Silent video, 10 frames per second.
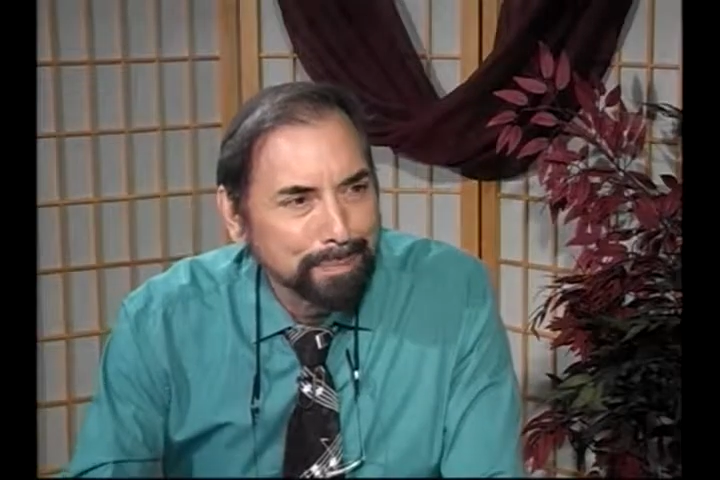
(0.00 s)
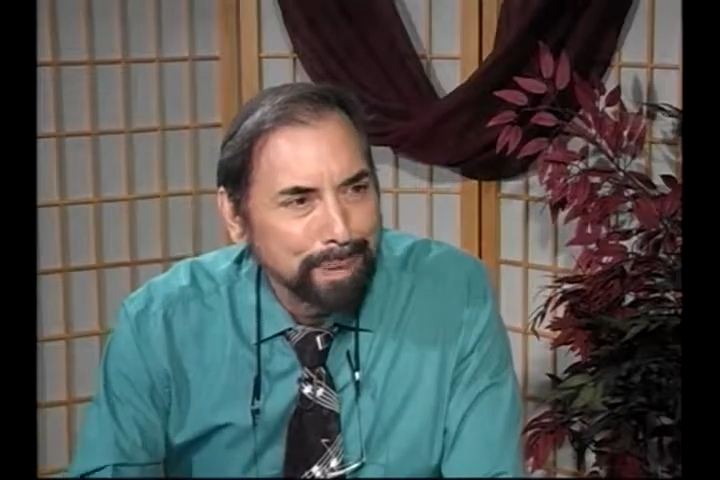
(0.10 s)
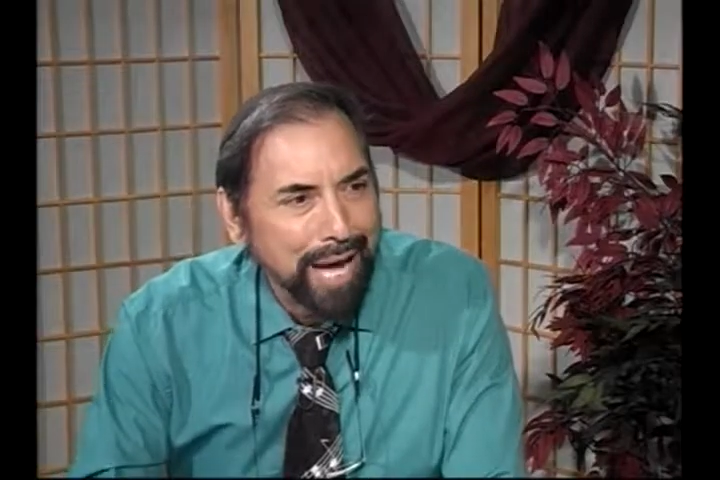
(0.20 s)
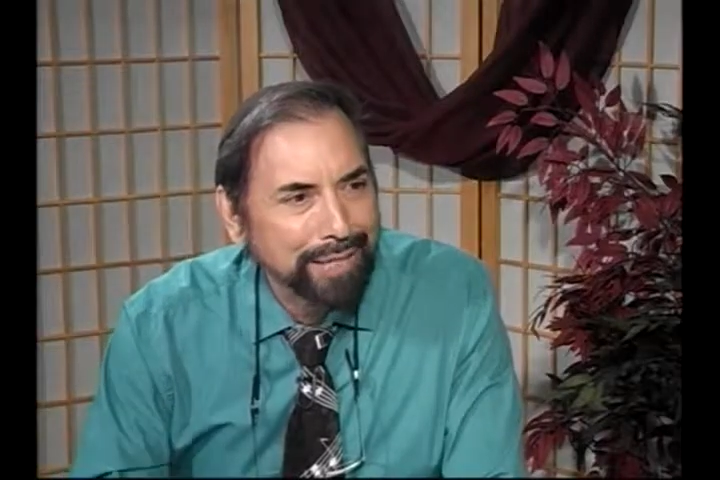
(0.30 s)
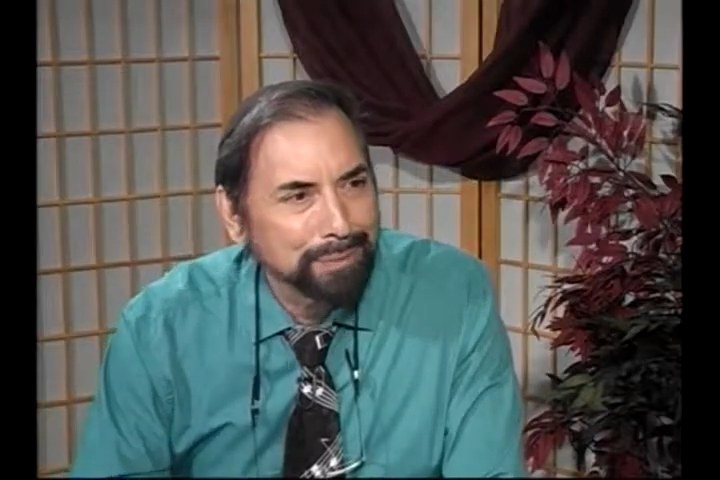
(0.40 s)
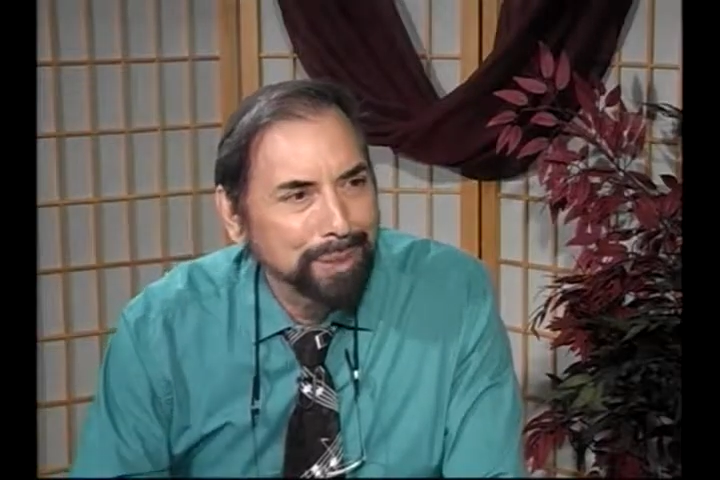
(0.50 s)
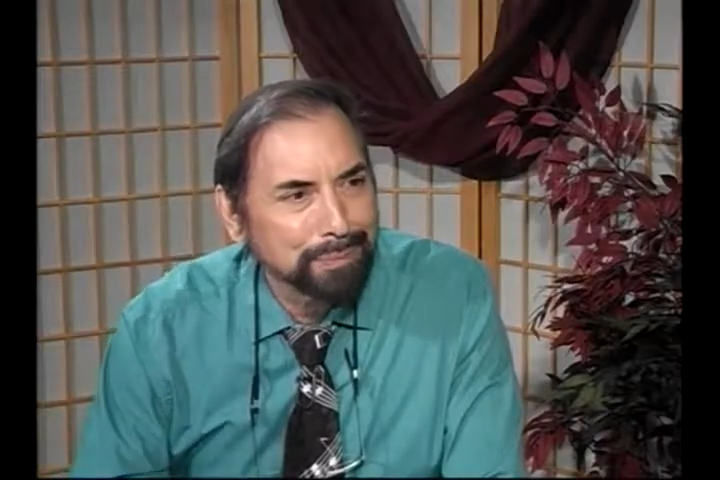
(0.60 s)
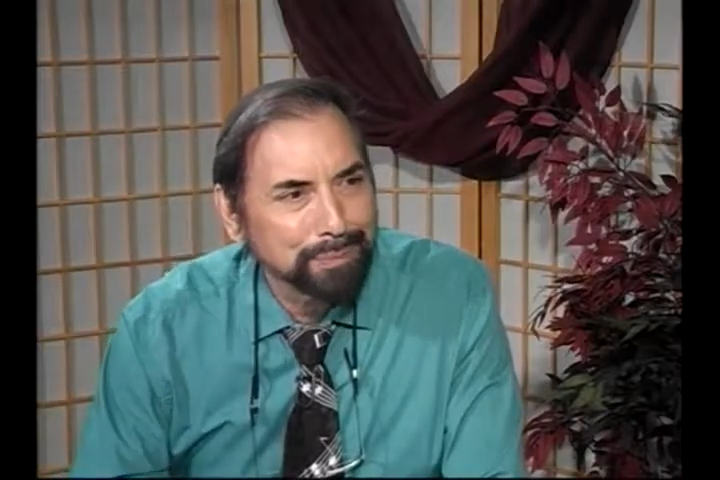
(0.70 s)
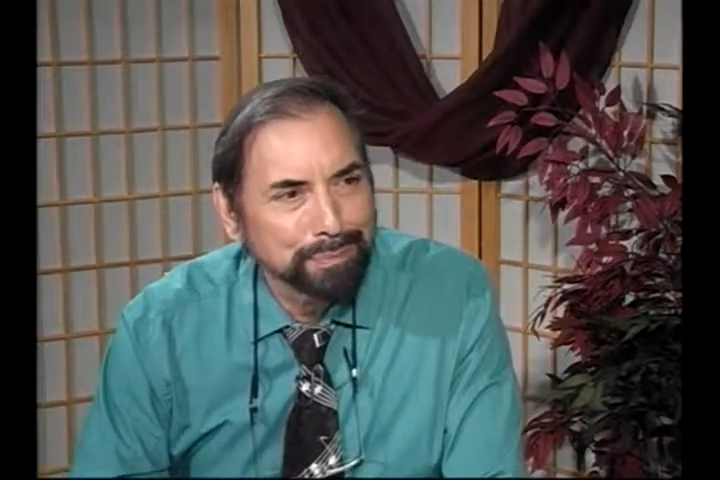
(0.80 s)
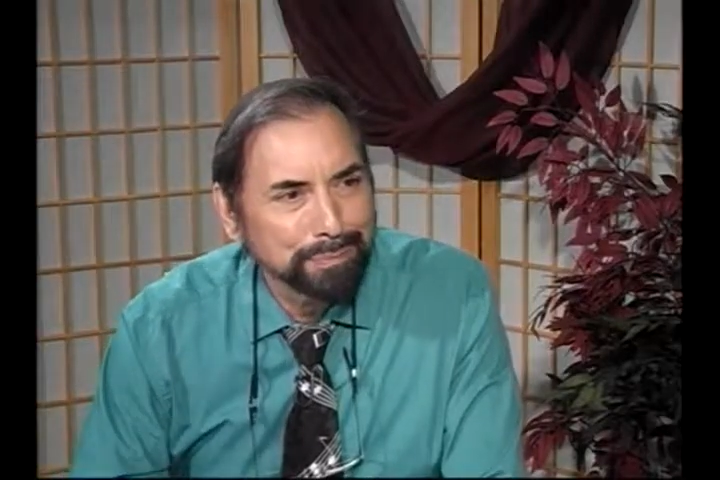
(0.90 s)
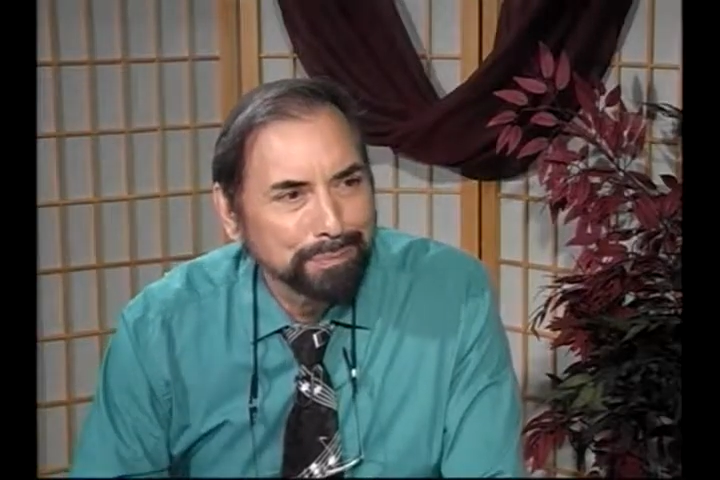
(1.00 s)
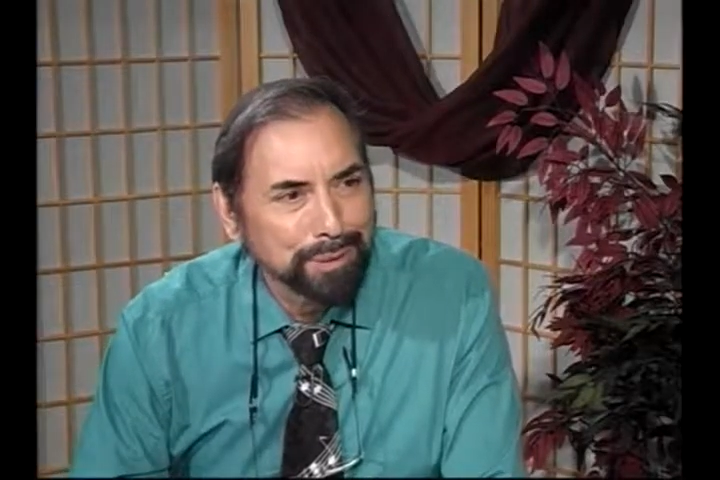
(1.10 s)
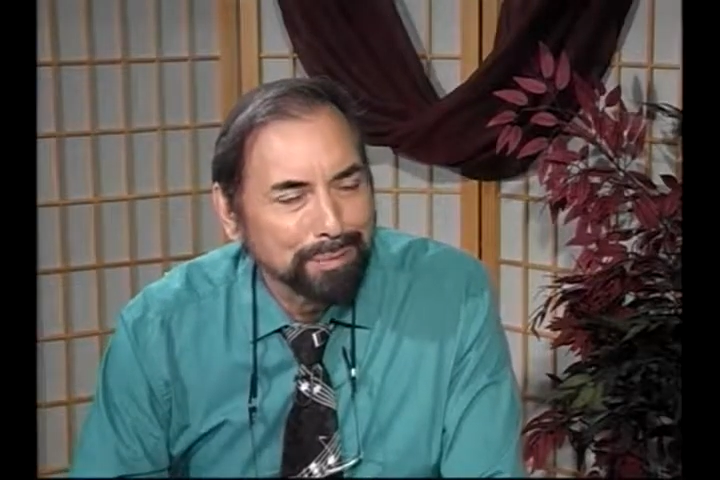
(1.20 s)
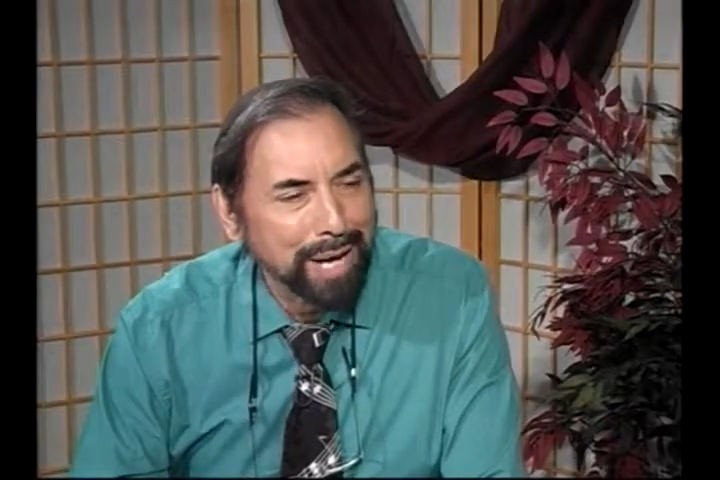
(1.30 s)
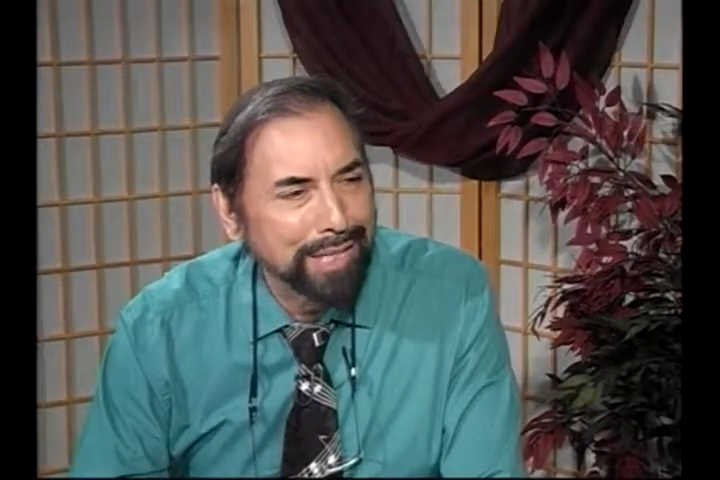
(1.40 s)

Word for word: to back you with with my